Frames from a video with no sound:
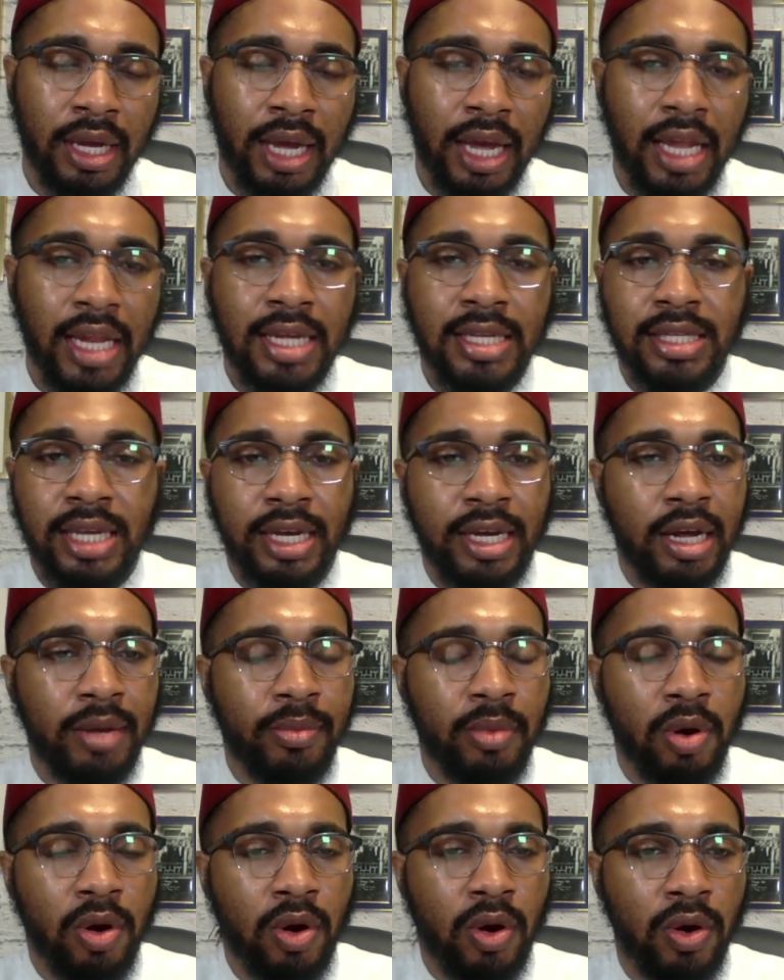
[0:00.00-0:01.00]
He didn't say,
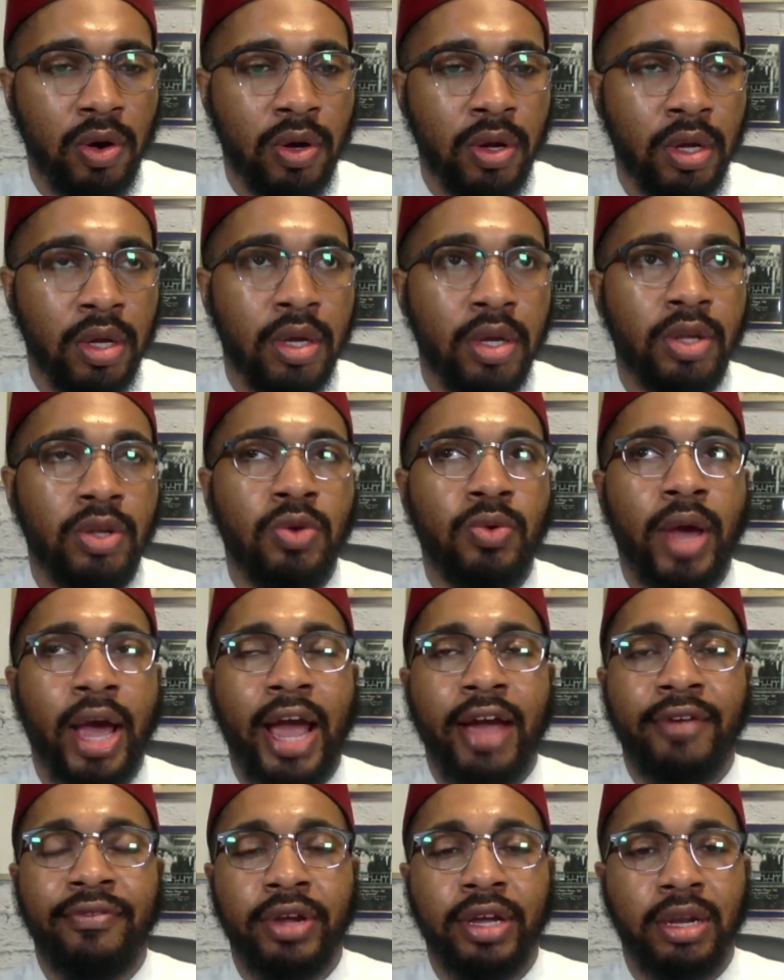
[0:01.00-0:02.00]
"Come all you
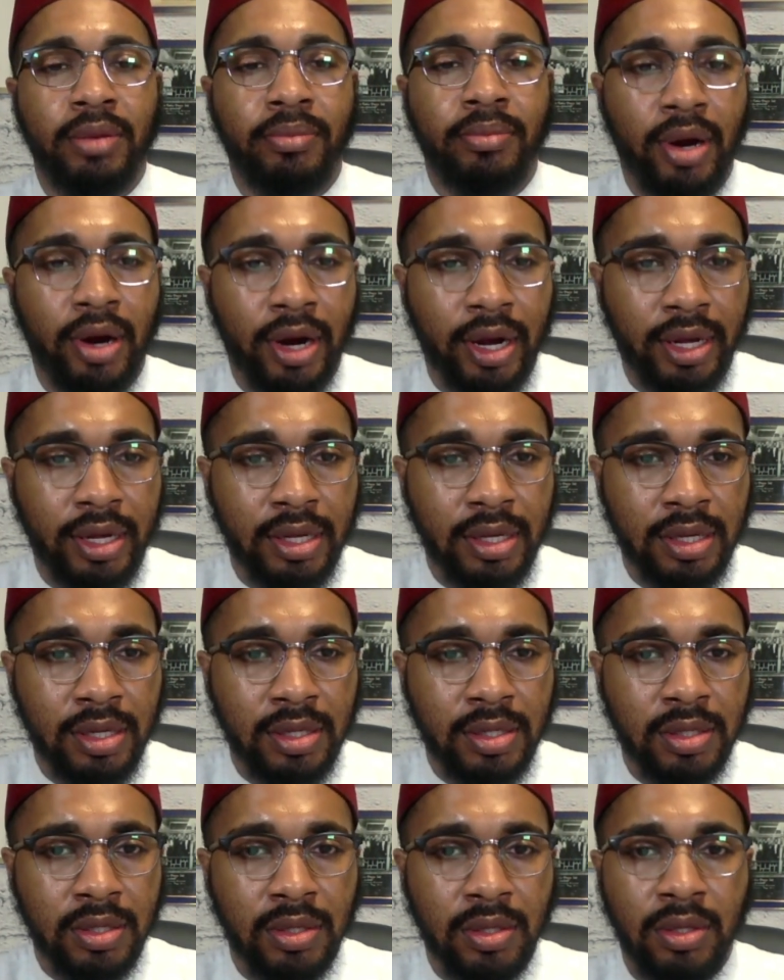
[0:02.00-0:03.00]
African
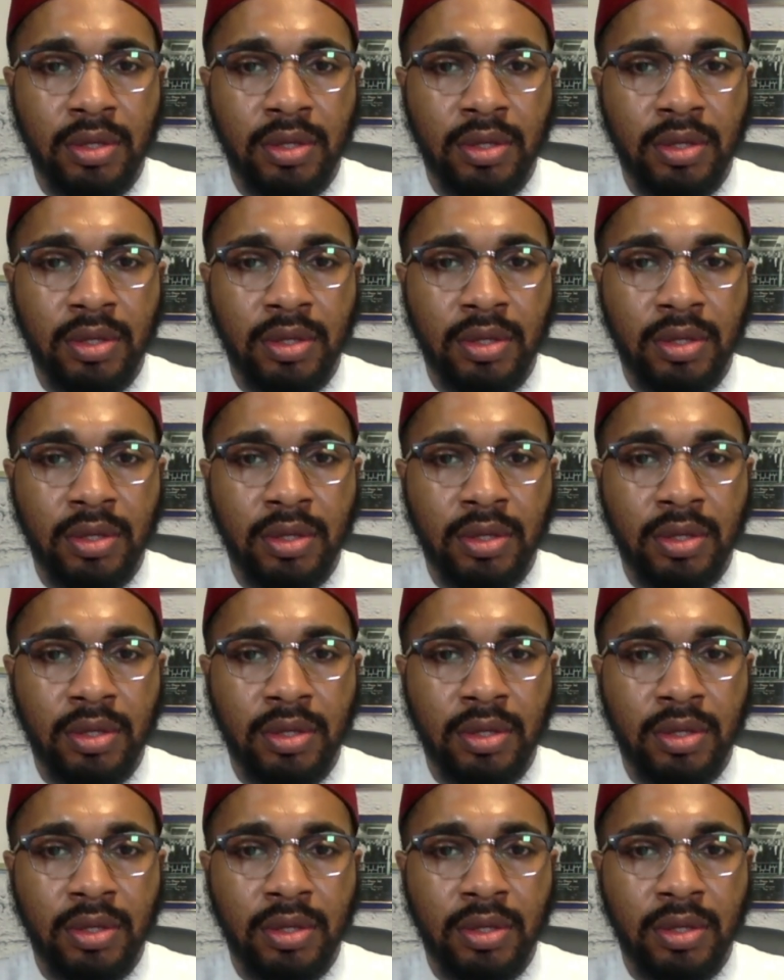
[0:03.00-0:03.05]
Americans."